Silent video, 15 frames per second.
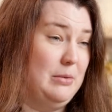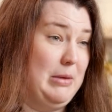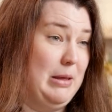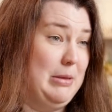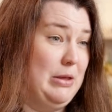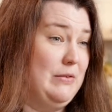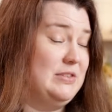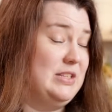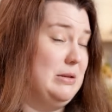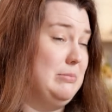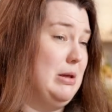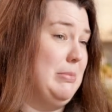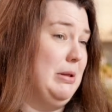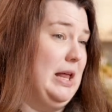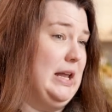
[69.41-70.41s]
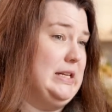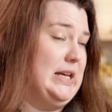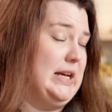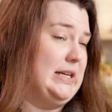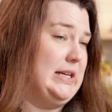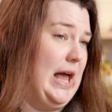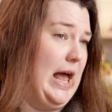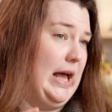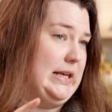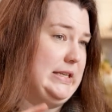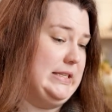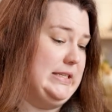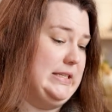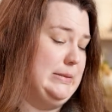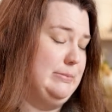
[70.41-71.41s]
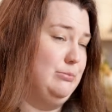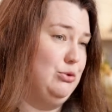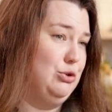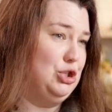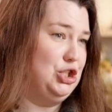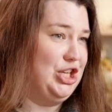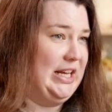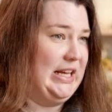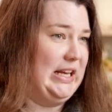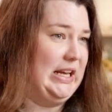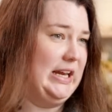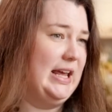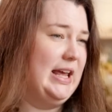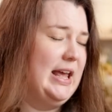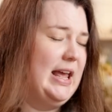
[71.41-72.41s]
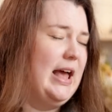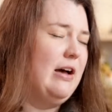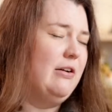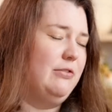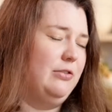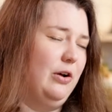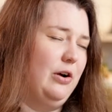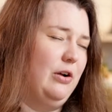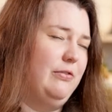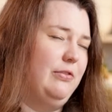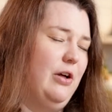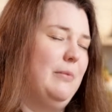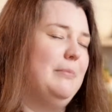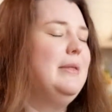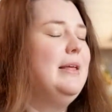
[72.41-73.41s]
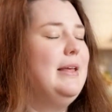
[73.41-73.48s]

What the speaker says: Maybe you've seen people on TikTok smooshing floral foam.